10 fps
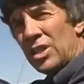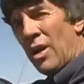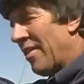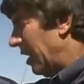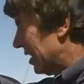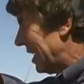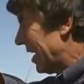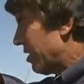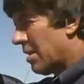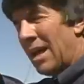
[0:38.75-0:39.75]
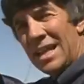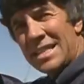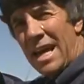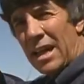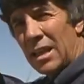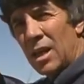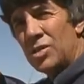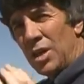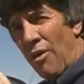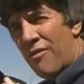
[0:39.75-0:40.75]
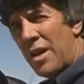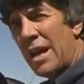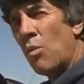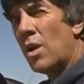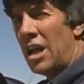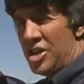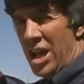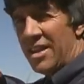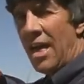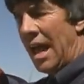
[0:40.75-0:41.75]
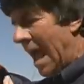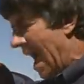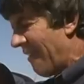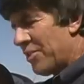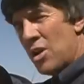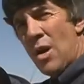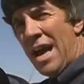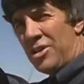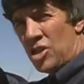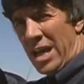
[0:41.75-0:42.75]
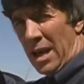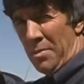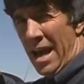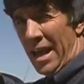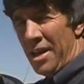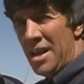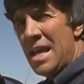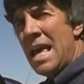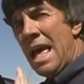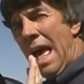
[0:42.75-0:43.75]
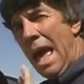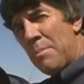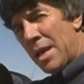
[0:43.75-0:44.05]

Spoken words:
So if it looks like your gullet's kind of close, don't forget we're going to check that after you add your saddle pad. And